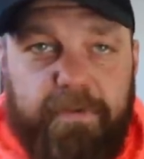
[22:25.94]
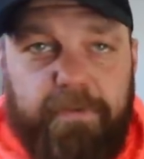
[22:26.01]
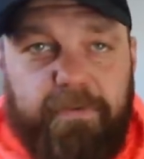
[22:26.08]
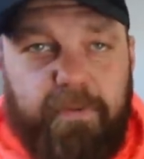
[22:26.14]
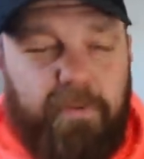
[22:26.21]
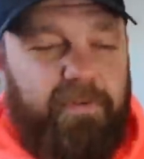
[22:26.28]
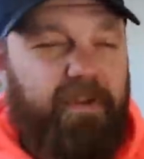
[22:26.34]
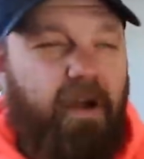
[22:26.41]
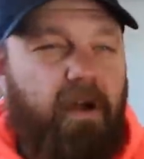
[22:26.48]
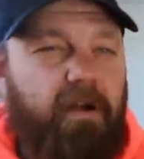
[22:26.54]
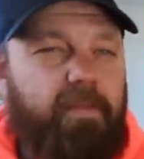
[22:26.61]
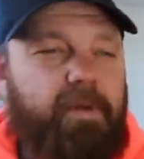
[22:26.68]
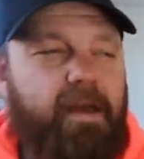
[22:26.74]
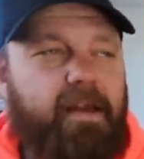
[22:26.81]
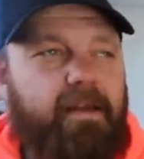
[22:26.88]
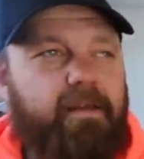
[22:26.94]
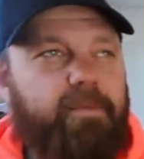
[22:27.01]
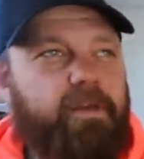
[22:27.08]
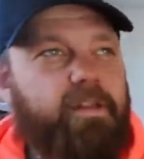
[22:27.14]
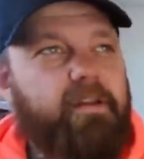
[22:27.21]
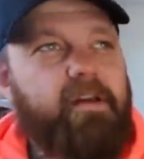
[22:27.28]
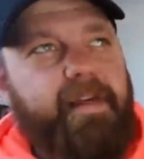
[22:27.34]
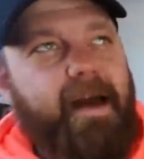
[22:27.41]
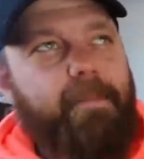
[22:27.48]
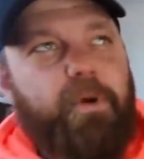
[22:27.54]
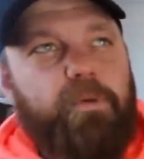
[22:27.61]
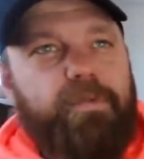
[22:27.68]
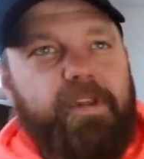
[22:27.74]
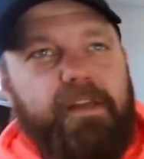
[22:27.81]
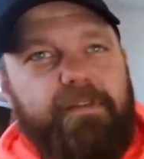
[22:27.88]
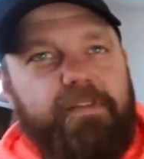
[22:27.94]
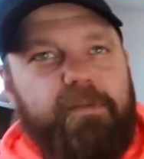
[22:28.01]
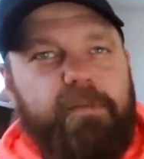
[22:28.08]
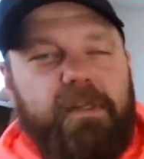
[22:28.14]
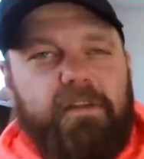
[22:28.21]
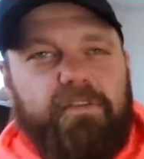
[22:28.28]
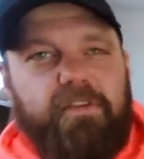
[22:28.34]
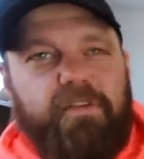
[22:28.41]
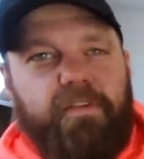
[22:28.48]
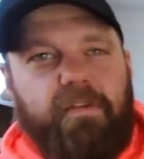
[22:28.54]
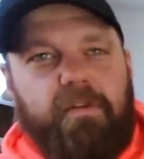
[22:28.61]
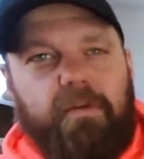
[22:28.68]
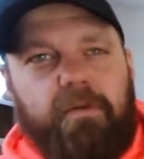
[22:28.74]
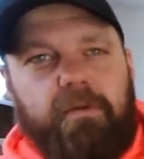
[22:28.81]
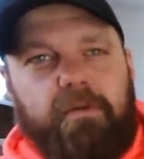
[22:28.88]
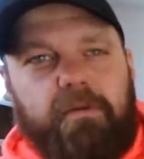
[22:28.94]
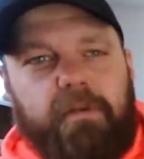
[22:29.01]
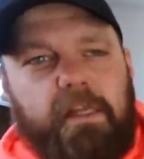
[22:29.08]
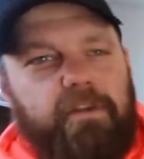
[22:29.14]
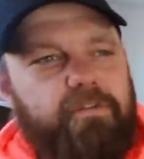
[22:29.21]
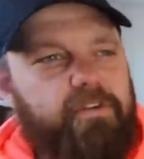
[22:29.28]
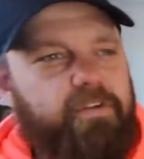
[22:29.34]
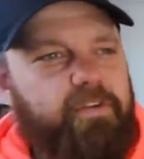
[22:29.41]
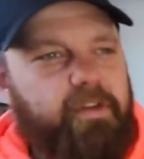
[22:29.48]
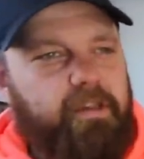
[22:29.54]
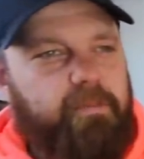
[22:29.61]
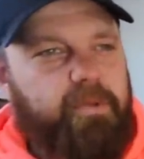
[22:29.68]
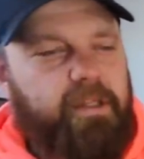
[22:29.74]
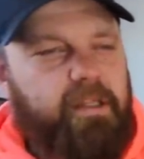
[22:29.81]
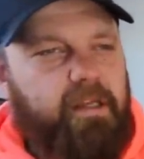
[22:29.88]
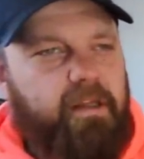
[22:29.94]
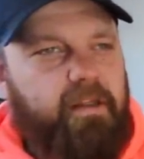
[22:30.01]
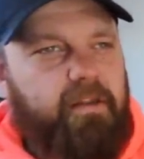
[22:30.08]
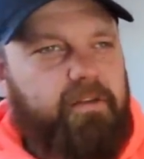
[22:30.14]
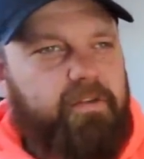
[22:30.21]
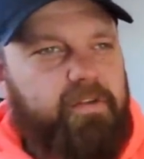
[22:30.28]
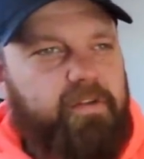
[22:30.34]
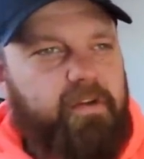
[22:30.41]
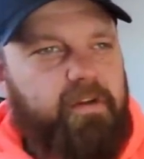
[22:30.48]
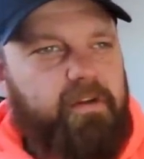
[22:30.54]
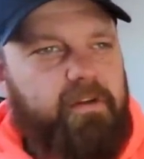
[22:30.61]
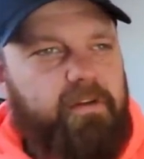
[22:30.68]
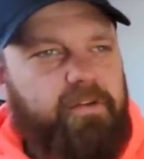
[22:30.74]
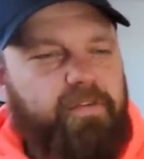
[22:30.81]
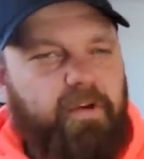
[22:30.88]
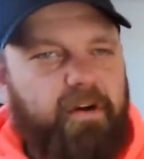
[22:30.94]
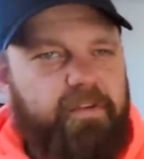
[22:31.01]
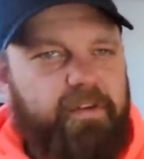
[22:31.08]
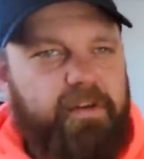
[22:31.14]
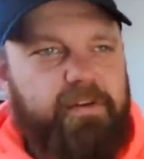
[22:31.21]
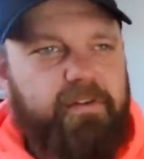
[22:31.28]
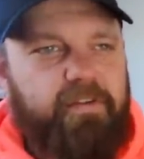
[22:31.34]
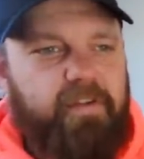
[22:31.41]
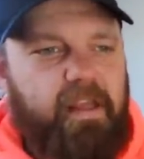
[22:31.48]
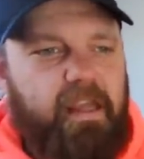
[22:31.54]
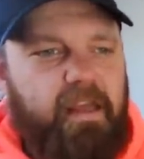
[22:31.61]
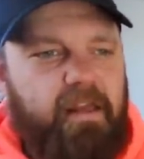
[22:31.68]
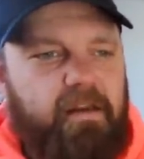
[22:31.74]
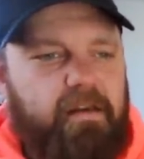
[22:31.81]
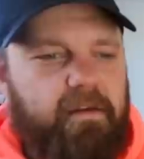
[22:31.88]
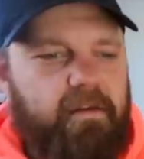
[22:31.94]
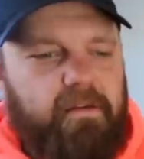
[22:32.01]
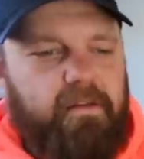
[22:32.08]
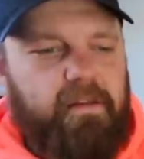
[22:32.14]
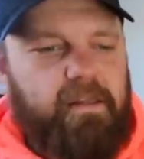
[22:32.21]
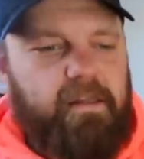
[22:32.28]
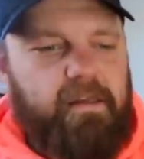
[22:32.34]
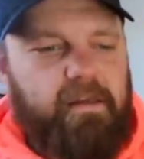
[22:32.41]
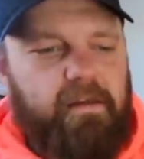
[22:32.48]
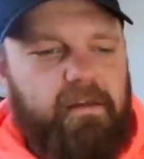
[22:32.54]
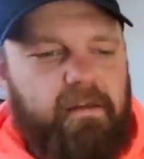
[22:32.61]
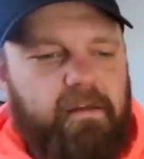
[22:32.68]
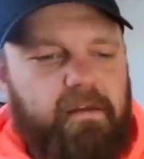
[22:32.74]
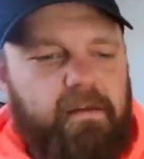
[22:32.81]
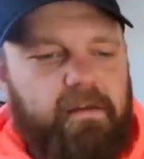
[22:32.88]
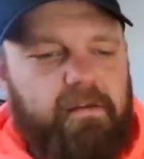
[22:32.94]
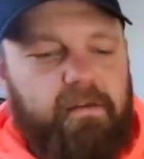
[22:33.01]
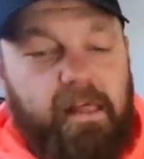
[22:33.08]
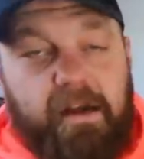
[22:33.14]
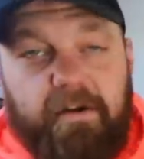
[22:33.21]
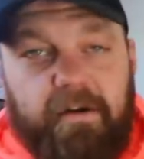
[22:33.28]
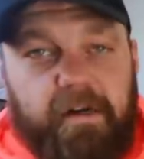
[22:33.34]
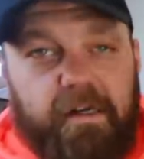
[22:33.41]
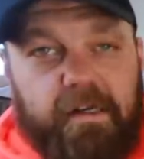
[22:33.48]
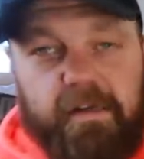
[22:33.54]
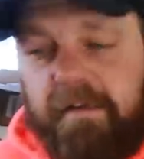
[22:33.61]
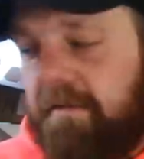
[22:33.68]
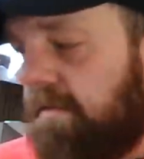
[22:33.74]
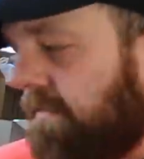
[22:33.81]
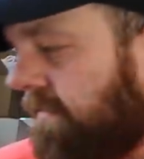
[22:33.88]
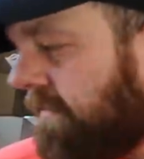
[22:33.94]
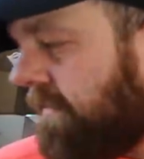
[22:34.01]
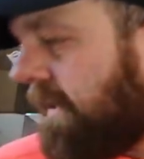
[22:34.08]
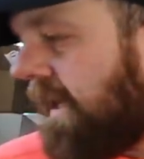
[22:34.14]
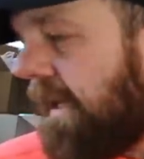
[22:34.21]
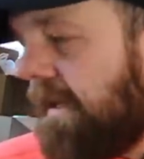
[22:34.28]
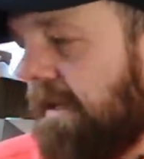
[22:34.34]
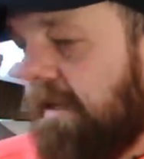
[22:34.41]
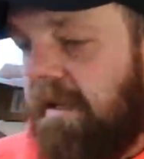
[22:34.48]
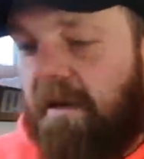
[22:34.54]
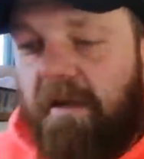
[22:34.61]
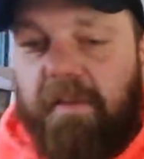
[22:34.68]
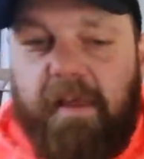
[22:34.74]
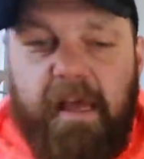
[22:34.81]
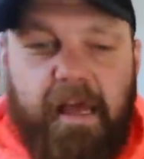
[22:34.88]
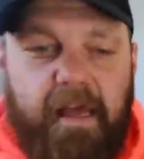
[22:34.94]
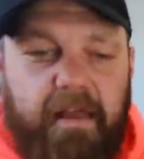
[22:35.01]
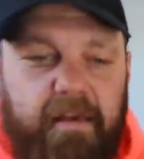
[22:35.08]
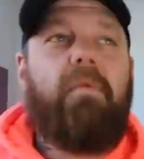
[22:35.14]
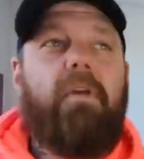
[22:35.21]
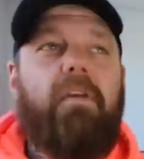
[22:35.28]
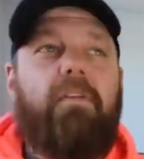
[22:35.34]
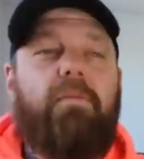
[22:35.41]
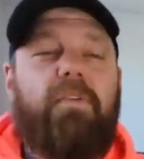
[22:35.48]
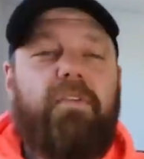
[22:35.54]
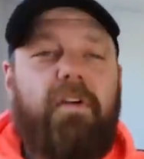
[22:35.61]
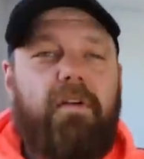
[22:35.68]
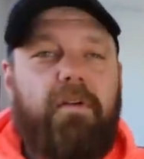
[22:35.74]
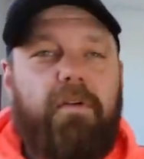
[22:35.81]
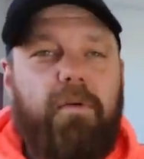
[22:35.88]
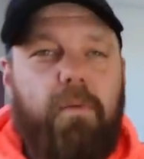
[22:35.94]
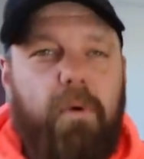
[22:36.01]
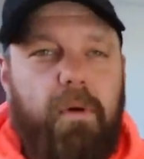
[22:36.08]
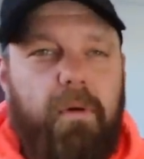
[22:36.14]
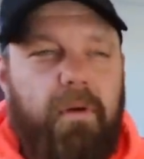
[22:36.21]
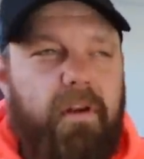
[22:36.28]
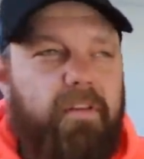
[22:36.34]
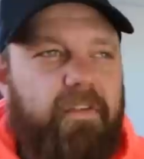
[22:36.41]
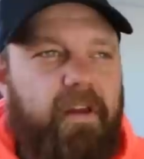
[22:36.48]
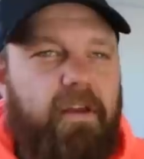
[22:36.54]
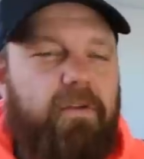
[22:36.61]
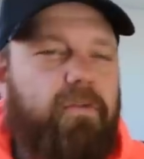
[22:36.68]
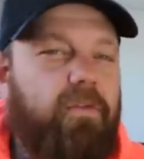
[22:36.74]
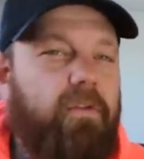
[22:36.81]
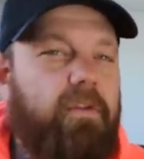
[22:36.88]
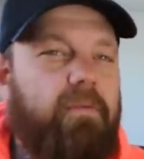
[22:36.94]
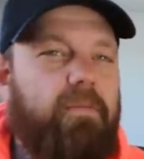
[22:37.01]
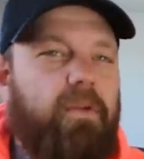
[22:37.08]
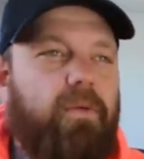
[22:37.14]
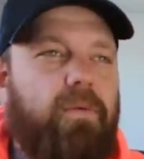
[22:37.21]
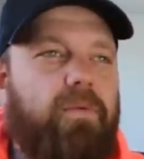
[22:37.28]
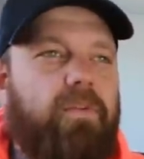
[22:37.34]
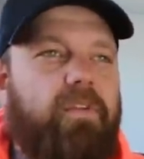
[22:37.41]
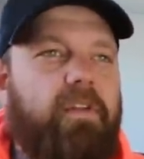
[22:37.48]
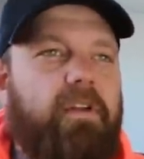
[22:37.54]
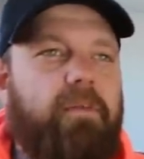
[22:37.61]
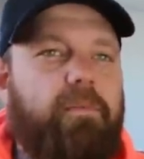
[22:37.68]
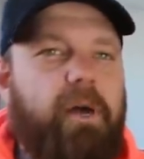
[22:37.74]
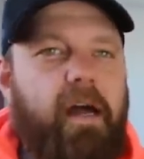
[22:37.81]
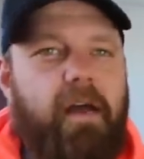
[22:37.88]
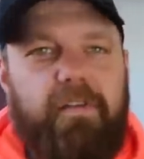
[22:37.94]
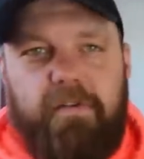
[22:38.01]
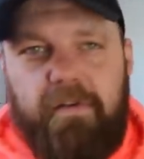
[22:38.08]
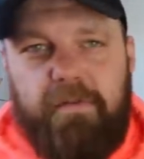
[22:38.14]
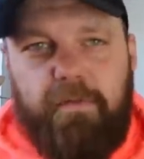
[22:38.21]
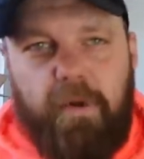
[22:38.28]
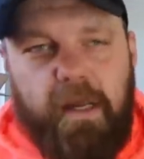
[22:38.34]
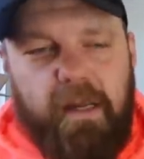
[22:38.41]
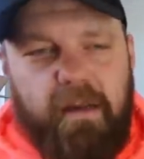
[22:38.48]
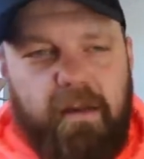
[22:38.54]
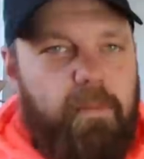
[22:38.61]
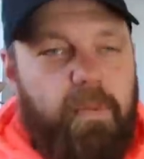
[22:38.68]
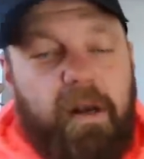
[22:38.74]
soon, so we'll talk about it, but that motif to me is just a little interesting because as far as I understand, the lettering the Hindi on that is material world and it's not usually used in a positive way.